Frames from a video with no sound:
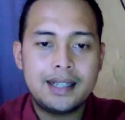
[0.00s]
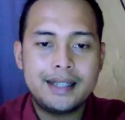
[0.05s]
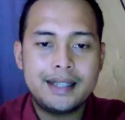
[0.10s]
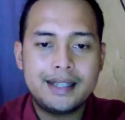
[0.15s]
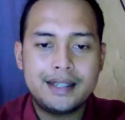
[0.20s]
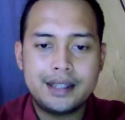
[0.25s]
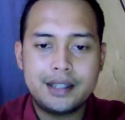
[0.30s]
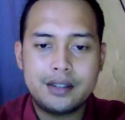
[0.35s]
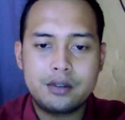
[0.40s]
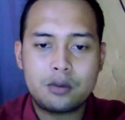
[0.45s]

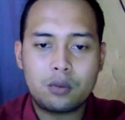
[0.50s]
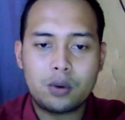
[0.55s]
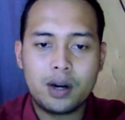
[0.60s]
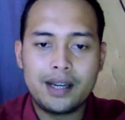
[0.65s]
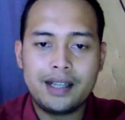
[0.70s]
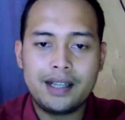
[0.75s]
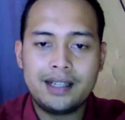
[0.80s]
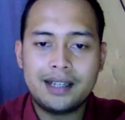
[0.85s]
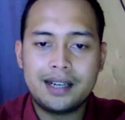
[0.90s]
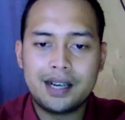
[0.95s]
She's
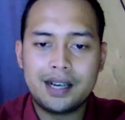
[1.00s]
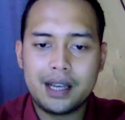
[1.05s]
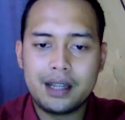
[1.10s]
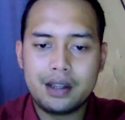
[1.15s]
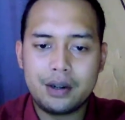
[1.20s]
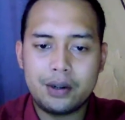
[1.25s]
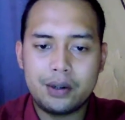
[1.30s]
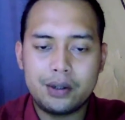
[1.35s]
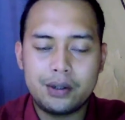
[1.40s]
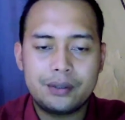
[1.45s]
writing a
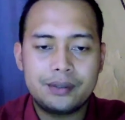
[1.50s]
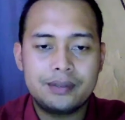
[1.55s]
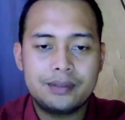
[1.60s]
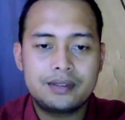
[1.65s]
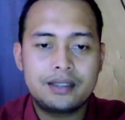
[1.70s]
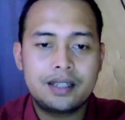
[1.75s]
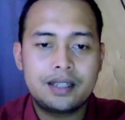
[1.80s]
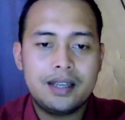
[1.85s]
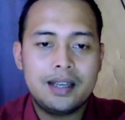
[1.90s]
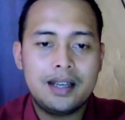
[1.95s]
letter.
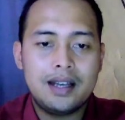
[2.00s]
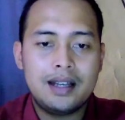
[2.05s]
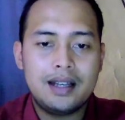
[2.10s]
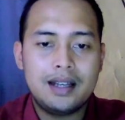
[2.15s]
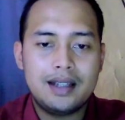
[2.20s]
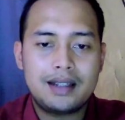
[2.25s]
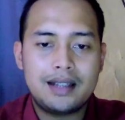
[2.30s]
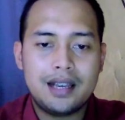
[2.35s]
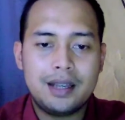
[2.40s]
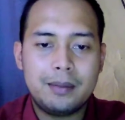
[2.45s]

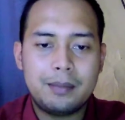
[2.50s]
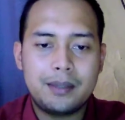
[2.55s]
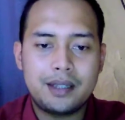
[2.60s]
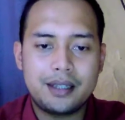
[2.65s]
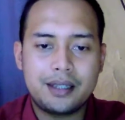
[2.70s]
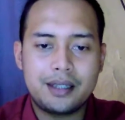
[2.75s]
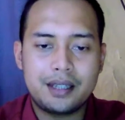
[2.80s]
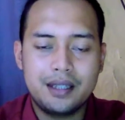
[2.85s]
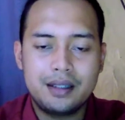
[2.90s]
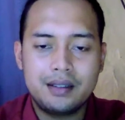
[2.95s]

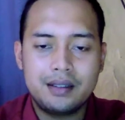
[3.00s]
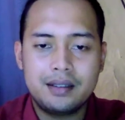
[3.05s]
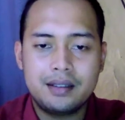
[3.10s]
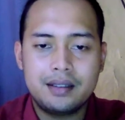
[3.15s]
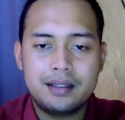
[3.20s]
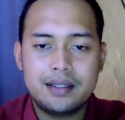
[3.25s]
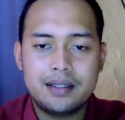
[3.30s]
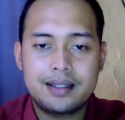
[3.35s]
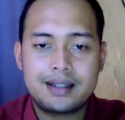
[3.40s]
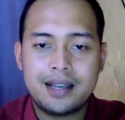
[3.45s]
Assignment,
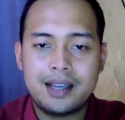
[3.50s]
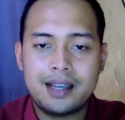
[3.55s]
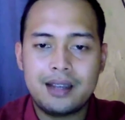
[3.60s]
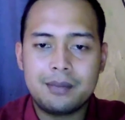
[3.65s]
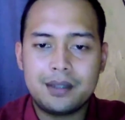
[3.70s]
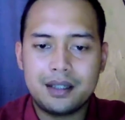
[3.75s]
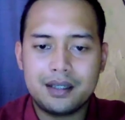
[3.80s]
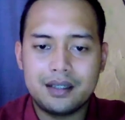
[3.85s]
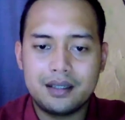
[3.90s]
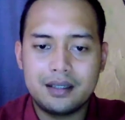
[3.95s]

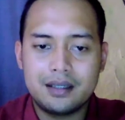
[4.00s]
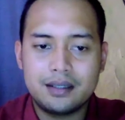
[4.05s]
assignment.